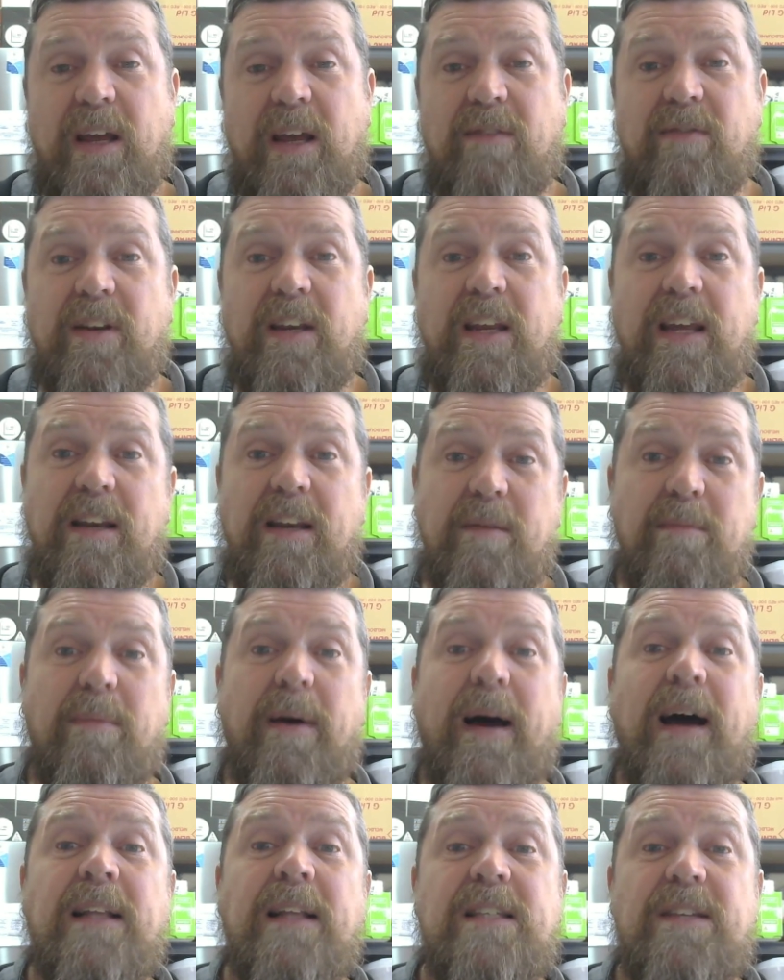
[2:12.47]
even hidden
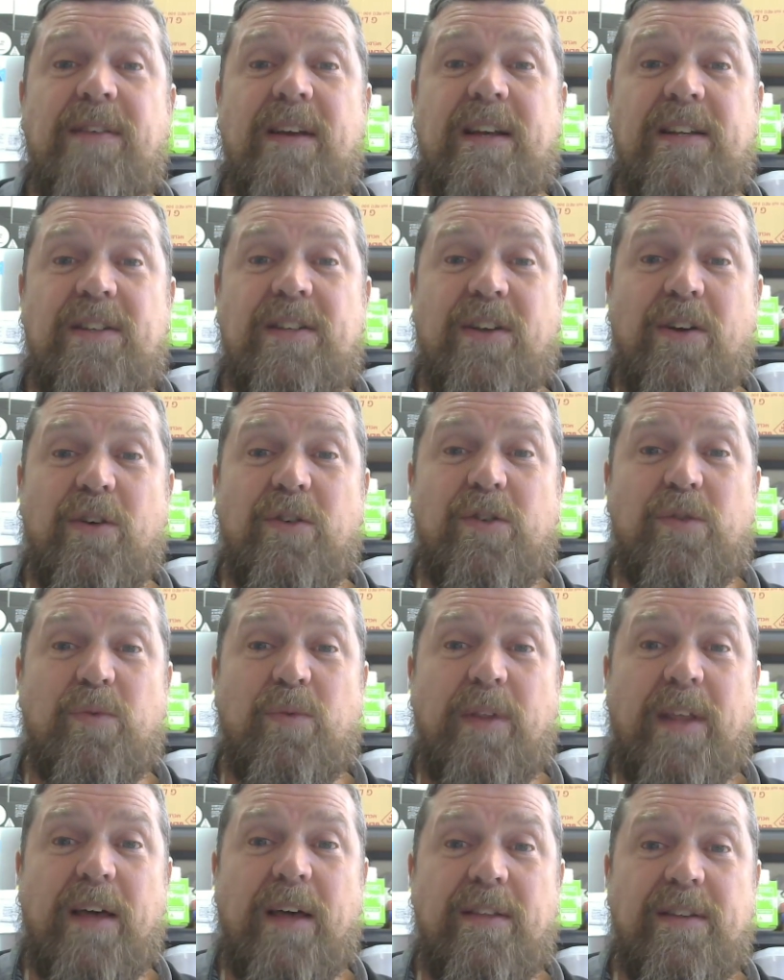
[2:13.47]
parts of ourselves
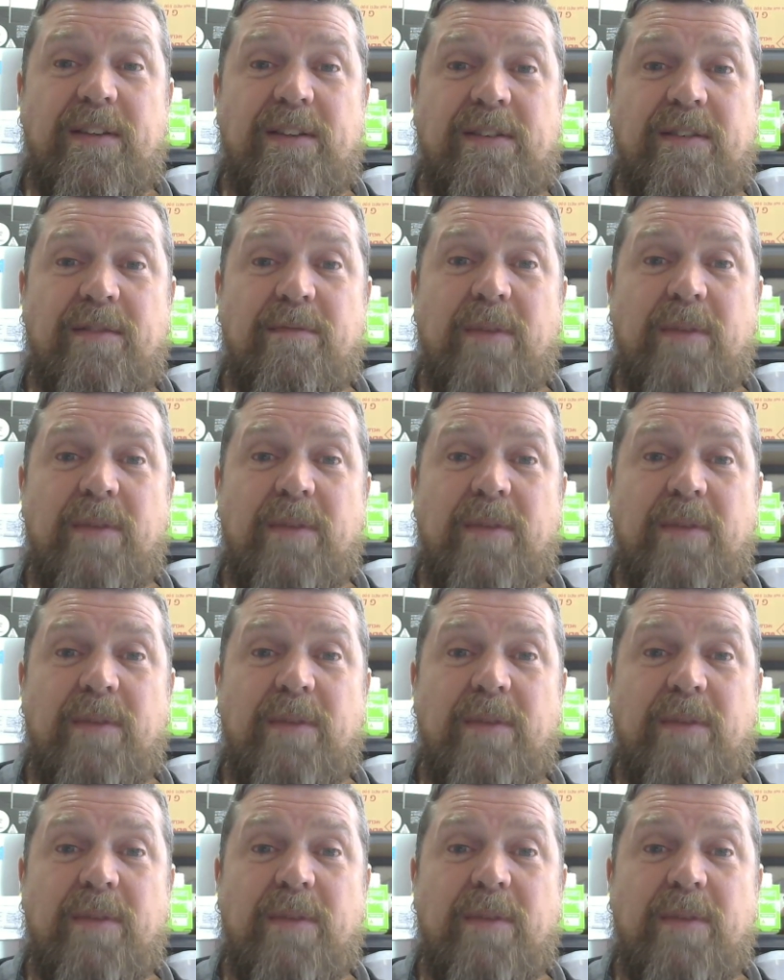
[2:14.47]
with others.